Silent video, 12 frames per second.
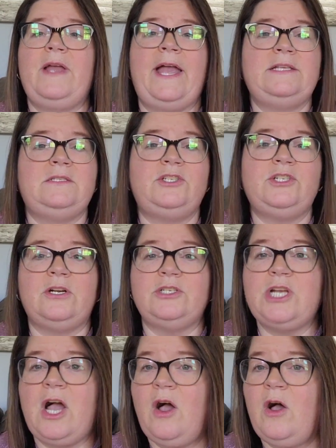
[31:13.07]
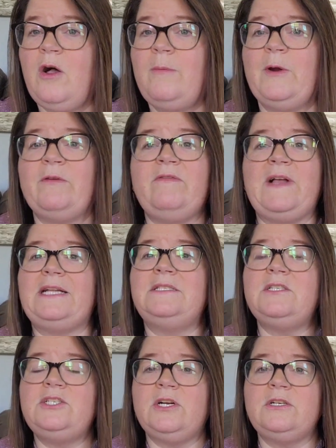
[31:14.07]
has a church home or finds
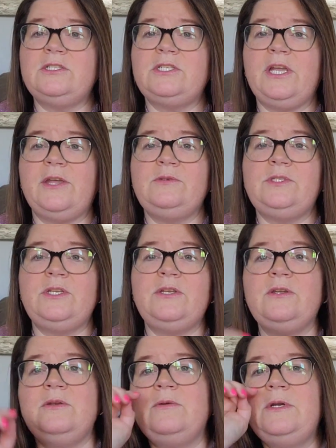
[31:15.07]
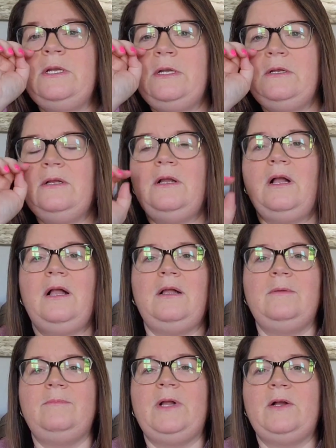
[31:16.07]
a church to go to
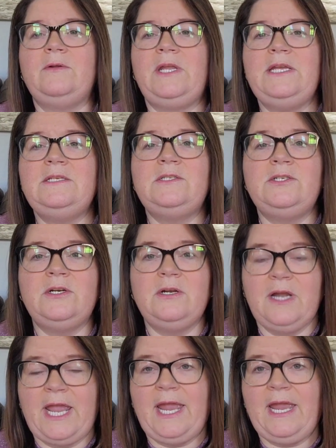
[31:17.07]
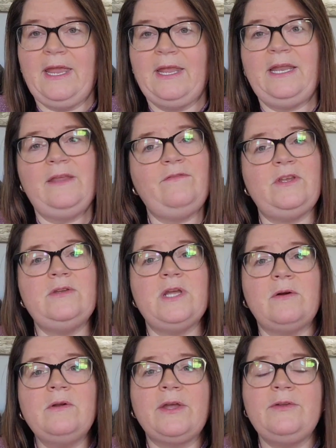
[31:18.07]
um, on Easter. And if you
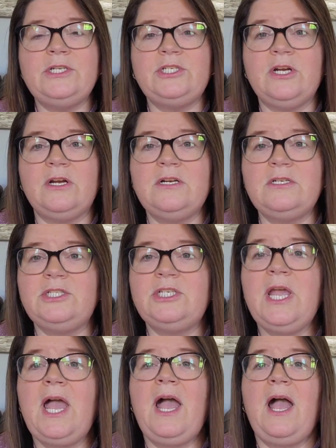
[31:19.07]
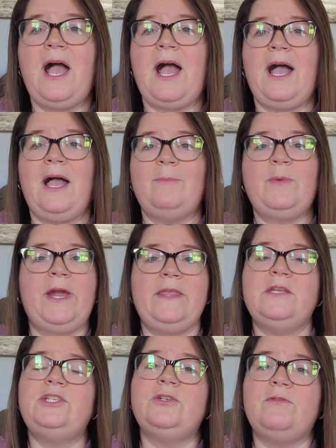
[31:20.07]
don't go to church, I pray
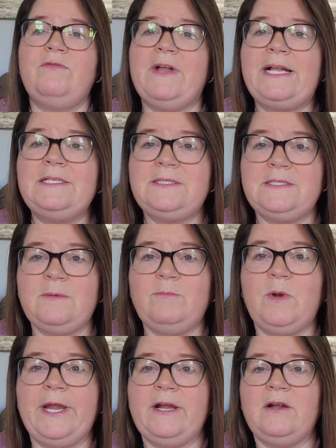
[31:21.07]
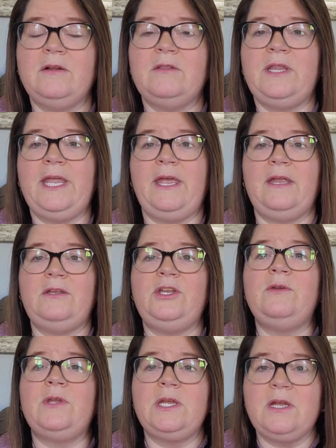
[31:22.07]
that you'll find somewhere that
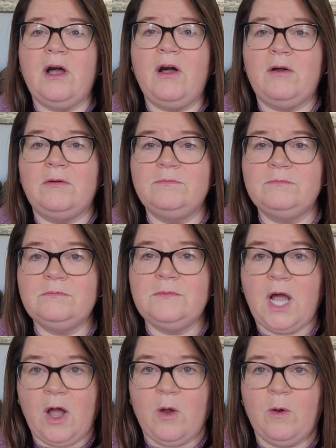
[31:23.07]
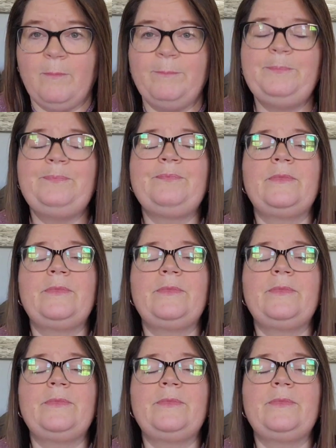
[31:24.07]
you can call home